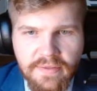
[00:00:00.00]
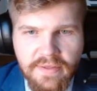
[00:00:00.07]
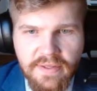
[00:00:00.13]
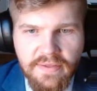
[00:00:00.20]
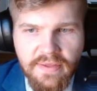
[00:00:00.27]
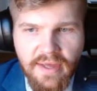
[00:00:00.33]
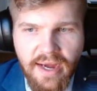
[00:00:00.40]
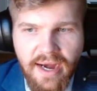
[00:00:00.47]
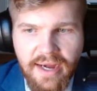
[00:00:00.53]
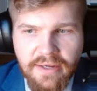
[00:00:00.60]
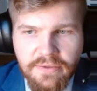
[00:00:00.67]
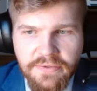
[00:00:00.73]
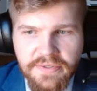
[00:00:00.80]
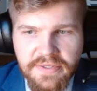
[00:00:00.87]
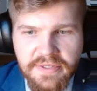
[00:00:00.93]
the, the
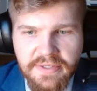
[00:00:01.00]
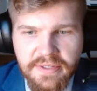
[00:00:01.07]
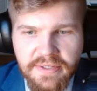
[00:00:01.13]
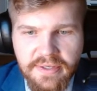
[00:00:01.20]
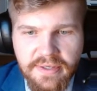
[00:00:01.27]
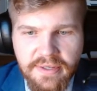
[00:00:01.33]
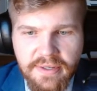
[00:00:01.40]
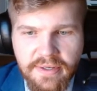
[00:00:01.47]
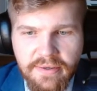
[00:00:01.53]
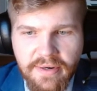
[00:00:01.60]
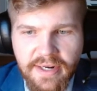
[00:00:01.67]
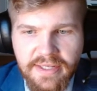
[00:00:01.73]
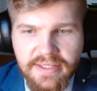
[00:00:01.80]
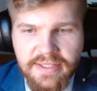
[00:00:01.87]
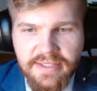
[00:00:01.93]
IELTS
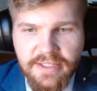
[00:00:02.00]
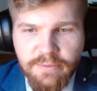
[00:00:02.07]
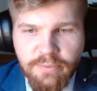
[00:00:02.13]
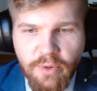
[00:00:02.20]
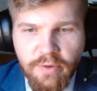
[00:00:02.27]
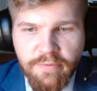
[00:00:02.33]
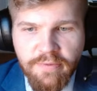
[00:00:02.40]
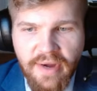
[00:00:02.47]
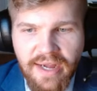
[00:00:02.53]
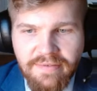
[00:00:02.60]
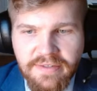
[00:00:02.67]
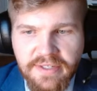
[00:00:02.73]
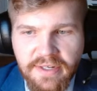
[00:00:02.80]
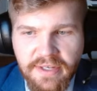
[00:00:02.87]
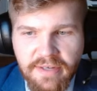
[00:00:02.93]
right 6.5
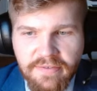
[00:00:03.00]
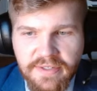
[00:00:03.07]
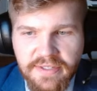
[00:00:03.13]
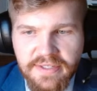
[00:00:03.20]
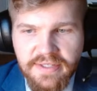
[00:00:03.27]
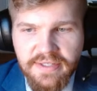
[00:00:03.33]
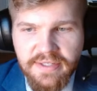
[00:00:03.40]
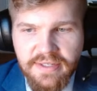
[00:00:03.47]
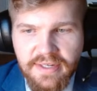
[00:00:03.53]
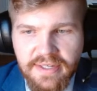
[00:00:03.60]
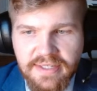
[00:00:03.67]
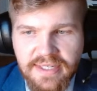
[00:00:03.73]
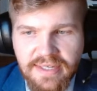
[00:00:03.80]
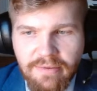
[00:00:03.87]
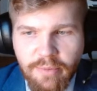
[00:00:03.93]
is going to give us
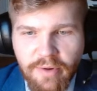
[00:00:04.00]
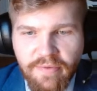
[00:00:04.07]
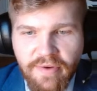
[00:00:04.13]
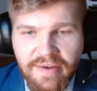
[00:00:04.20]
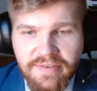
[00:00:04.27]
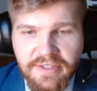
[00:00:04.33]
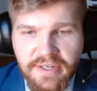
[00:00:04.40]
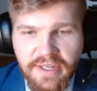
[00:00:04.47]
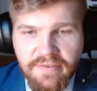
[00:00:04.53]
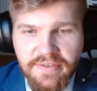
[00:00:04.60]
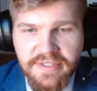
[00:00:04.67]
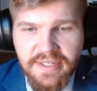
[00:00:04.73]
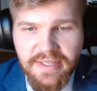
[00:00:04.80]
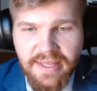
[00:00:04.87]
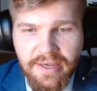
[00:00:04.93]
7.5 is going to give
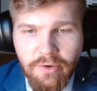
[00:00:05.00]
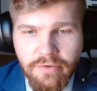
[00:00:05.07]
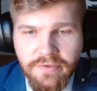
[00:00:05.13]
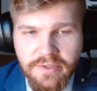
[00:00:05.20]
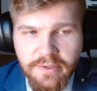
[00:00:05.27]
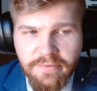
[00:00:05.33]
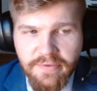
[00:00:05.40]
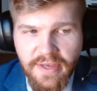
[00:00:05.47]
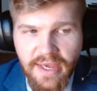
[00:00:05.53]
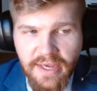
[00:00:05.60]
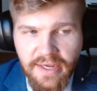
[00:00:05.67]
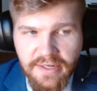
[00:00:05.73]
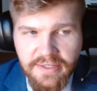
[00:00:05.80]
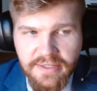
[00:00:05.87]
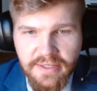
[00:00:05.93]
us the equivalent of
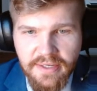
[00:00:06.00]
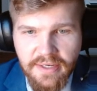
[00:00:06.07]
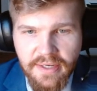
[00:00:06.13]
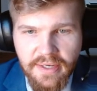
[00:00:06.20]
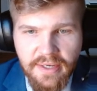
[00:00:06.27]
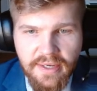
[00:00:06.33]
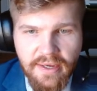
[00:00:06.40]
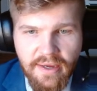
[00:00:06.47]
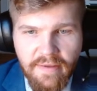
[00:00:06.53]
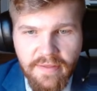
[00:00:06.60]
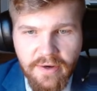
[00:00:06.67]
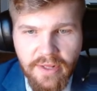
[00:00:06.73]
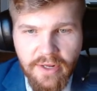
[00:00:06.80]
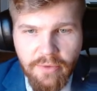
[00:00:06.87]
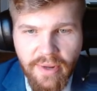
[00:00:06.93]
8 and
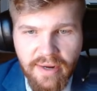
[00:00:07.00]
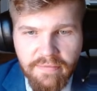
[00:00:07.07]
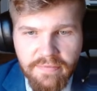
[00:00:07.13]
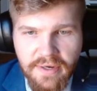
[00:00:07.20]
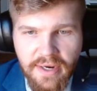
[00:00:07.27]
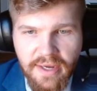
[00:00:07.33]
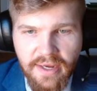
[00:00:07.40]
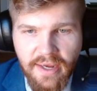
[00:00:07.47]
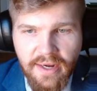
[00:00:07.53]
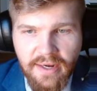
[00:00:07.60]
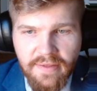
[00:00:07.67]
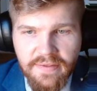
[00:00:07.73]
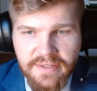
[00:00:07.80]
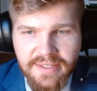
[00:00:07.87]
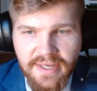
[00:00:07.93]
then here we have the 9
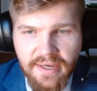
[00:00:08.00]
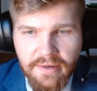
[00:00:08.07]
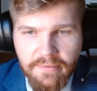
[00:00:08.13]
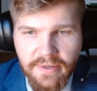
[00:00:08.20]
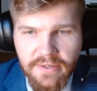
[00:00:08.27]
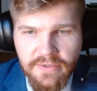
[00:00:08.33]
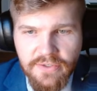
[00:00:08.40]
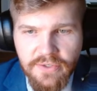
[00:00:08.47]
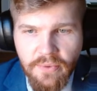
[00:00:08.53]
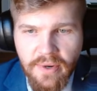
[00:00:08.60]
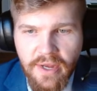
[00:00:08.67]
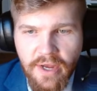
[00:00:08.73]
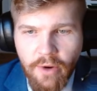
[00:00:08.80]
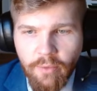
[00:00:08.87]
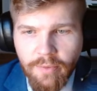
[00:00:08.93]
and the 10, right? So
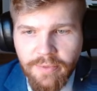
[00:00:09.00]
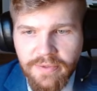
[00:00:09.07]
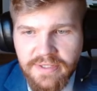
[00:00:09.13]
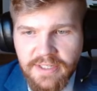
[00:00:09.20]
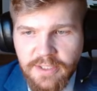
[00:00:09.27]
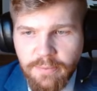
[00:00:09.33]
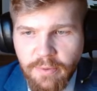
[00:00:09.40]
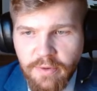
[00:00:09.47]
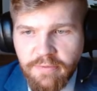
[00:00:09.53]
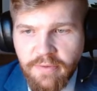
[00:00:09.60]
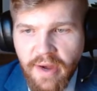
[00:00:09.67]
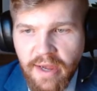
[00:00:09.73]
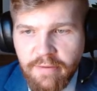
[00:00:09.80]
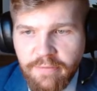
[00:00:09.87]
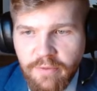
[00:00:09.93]
we're going to put
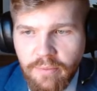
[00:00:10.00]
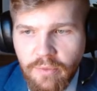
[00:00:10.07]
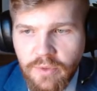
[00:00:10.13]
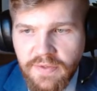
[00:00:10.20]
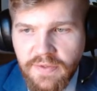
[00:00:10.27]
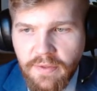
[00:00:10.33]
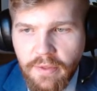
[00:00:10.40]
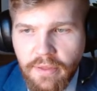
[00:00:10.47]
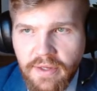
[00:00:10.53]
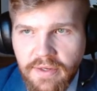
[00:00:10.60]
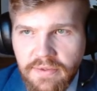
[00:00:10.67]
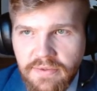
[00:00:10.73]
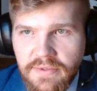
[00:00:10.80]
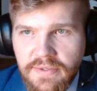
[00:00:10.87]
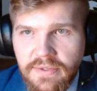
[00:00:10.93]
6.5 for most of the
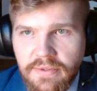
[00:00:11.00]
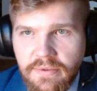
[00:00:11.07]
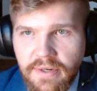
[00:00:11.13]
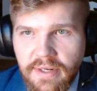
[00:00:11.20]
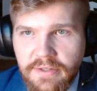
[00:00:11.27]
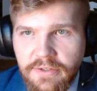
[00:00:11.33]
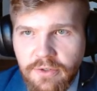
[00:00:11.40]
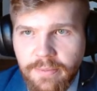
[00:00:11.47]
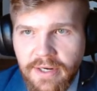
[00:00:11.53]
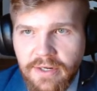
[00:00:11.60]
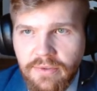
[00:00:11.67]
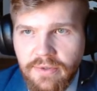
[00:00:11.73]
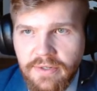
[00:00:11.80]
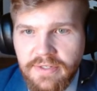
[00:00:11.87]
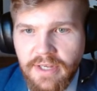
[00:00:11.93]
things, right? Let's go back
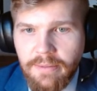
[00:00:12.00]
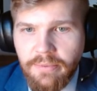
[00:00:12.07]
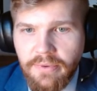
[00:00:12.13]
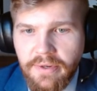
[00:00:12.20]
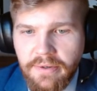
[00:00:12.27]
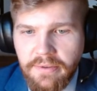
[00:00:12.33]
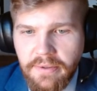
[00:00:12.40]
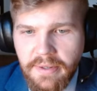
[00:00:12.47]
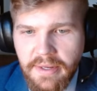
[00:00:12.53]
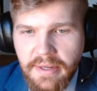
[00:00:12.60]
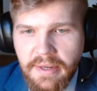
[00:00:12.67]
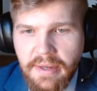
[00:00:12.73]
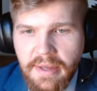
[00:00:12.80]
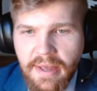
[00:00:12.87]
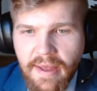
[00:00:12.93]
to our example here.
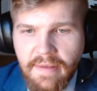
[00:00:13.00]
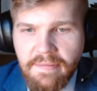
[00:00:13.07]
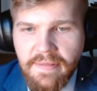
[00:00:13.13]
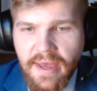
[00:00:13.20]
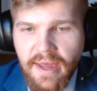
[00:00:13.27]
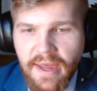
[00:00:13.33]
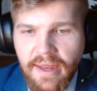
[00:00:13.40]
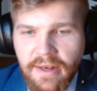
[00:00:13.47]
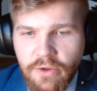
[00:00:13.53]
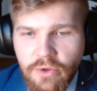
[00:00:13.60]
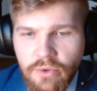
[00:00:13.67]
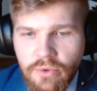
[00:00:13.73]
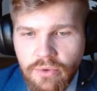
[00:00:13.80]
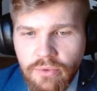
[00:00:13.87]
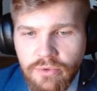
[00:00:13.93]
And then
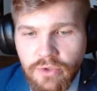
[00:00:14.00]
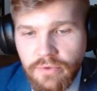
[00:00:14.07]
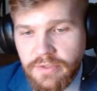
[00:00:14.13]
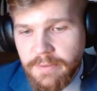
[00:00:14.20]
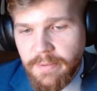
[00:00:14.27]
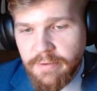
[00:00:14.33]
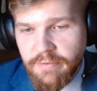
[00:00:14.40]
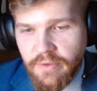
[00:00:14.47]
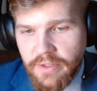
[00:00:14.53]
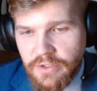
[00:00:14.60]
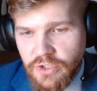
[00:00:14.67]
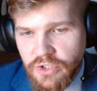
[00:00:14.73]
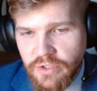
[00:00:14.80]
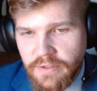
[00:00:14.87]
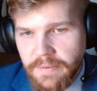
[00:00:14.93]
you don't speak
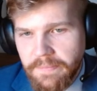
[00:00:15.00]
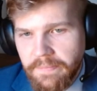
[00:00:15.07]
French.